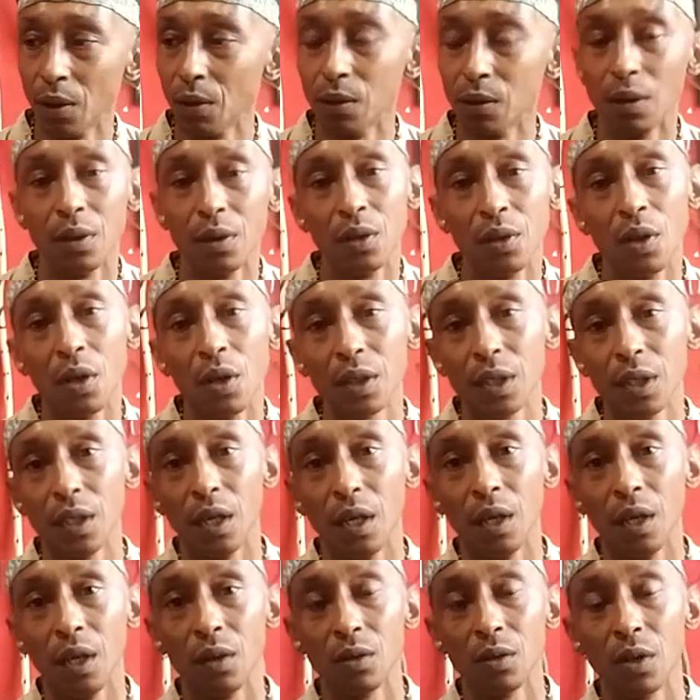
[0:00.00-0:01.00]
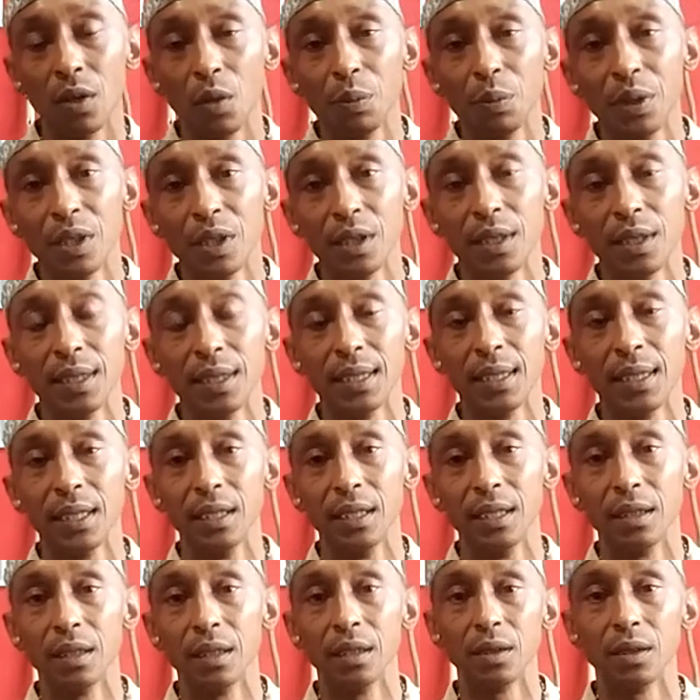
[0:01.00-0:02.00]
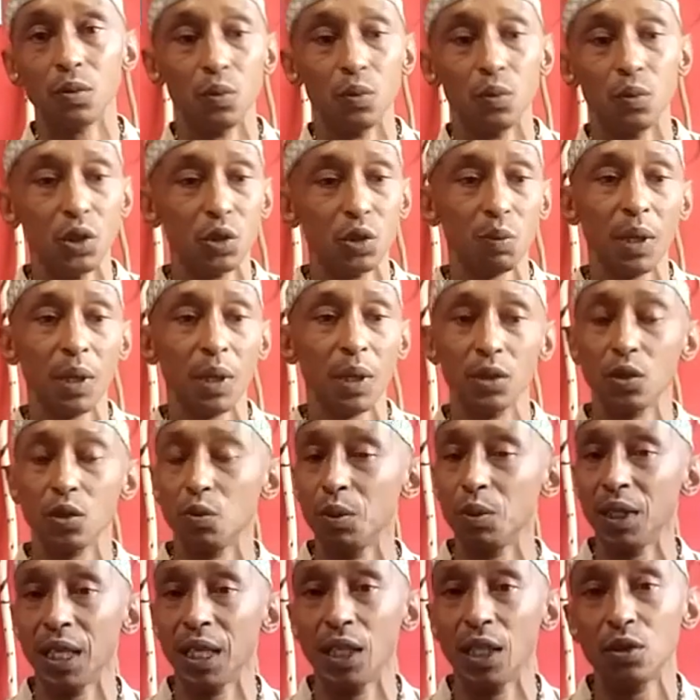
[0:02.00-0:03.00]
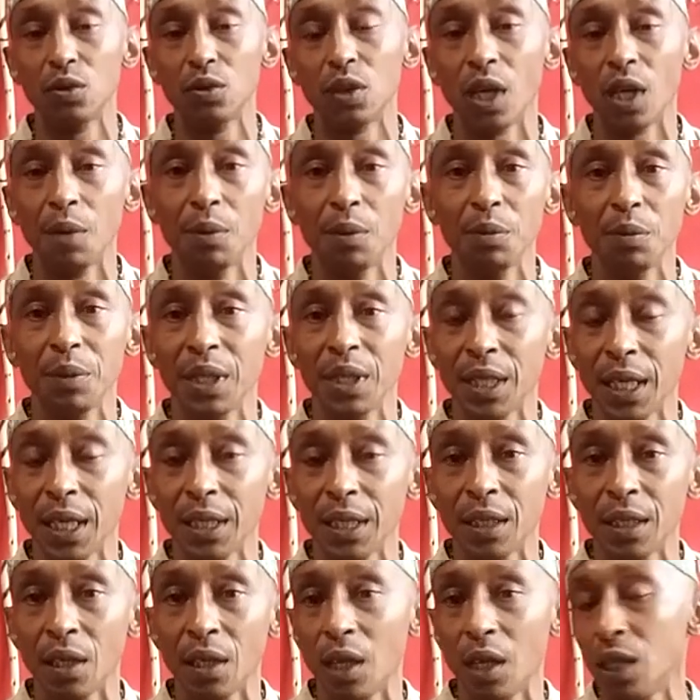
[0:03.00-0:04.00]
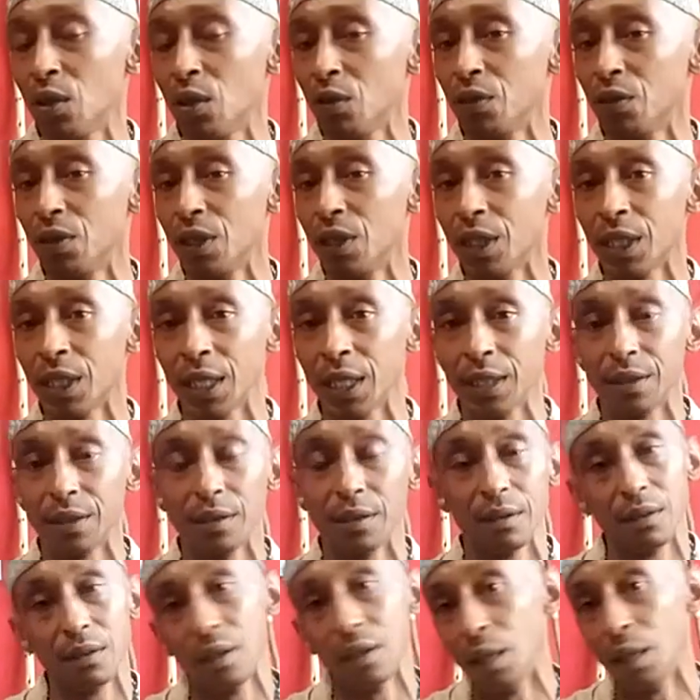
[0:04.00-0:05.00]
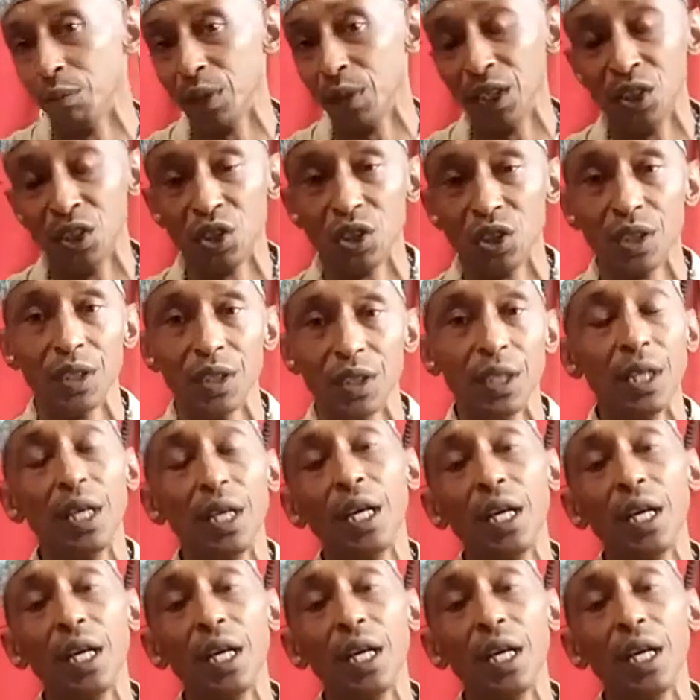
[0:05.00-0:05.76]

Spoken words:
knocking out topical diseases, which plants would be nice to rub on me right now. I don't feel right. I'm itching.